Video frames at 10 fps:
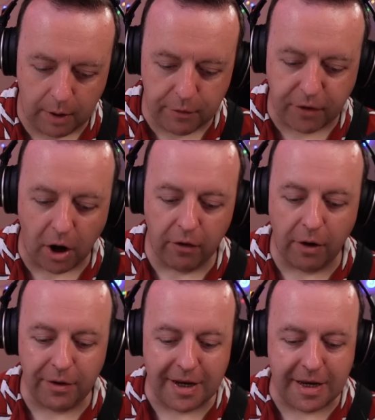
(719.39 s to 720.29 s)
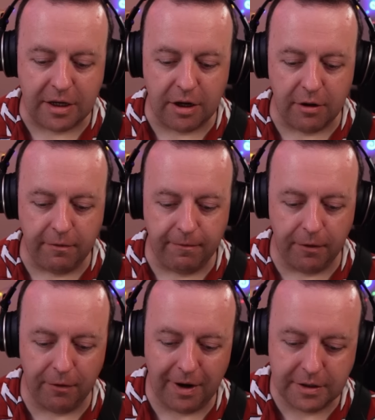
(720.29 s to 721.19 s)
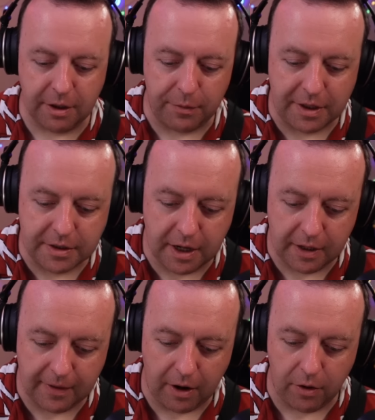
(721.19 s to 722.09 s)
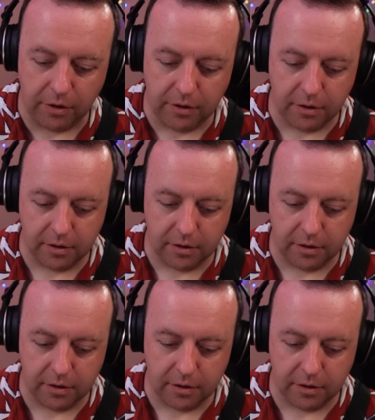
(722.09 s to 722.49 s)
And we've got our own E Q for it, so we could turn that on.